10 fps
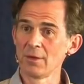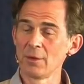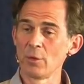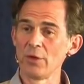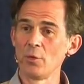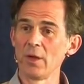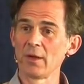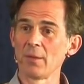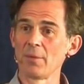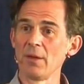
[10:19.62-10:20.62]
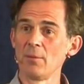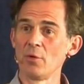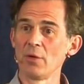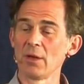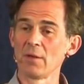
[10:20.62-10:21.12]
when you wake up in the
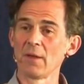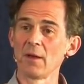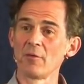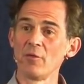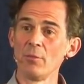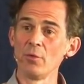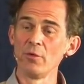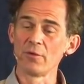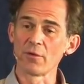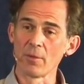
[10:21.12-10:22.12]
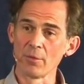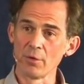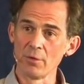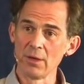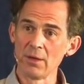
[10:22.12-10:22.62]
morning, and they are removed from
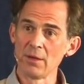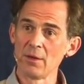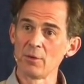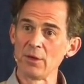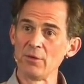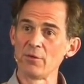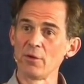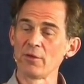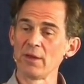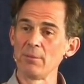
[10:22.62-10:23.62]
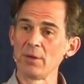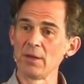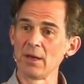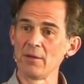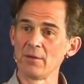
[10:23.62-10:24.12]
you when you fall asleep at
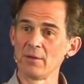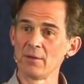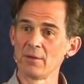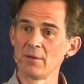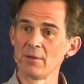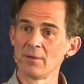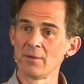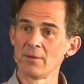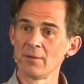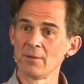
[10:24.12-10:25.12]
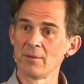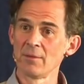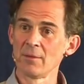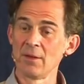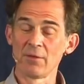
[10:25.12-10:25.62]
night.
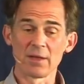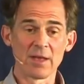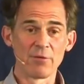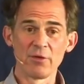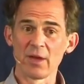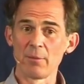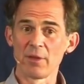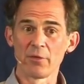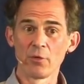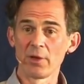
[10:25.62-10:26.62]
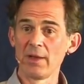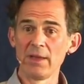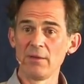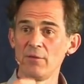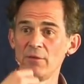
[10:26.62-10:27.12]
In fact, every time a thought
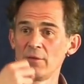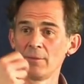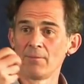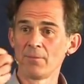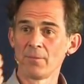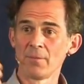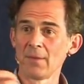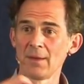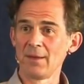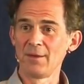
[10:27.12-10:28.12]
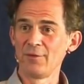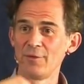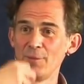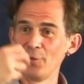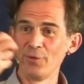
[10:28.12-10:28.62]
leaves, it is
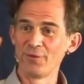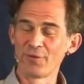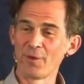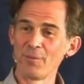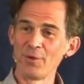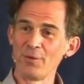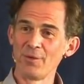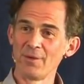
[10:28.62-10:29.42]
removed from you.